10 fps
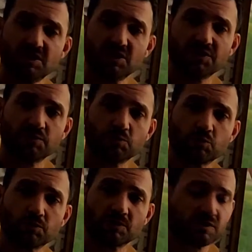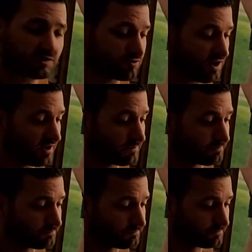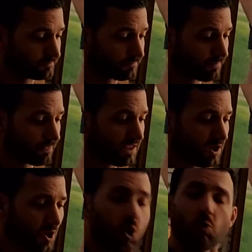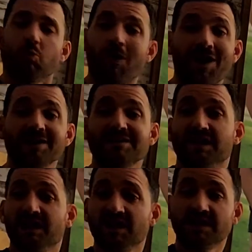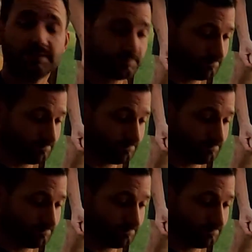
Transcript: on the worn, hard ground. "Wanda,"